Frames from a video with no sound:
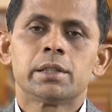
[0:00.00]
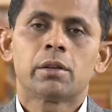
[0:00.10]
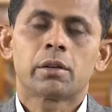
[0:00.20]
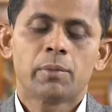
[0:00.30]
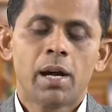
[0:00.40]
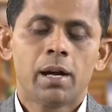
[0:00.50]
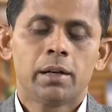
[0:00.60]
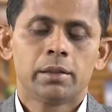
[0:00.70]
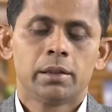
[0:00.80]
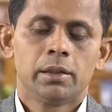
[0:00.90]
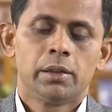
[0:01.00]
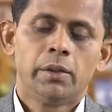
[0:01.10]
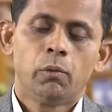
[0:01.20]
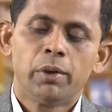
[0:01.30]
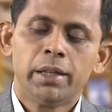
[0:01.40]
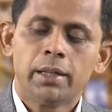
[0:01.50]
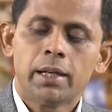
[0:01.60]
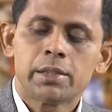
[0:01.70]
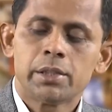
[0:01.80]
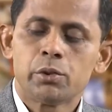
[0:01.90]
convert the wind
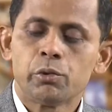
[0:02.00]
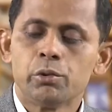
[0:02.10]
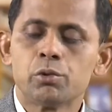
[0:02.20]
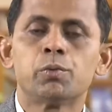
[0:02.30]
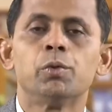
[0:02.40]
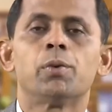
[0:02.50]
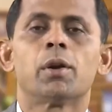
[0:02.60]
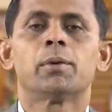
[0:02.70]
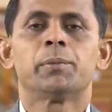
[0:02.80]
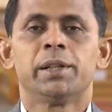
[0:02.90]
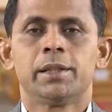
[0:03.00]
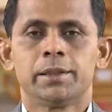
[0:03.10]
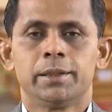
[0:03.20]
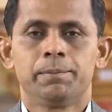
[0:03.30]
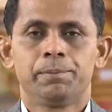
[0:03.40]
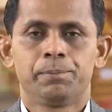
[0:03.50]
energy into useful form of energy.